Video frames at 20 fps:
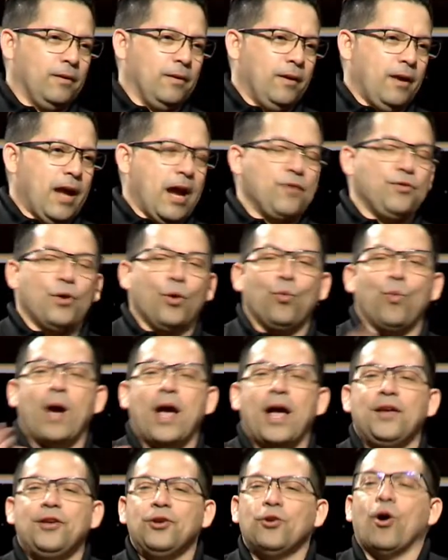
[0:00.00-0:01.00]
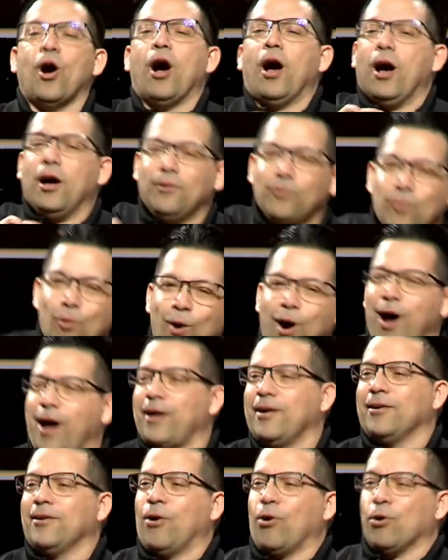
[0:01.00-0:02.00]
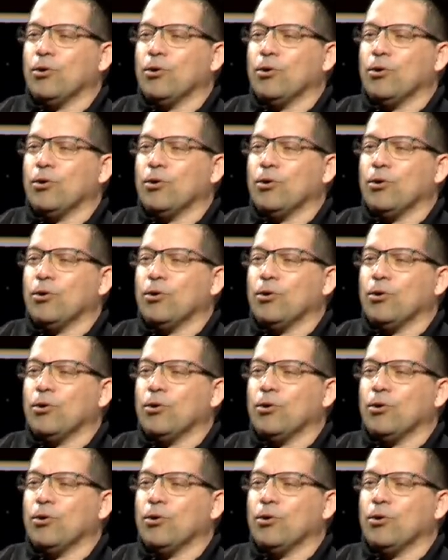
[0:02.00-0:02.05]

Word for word: And the way you unwire or,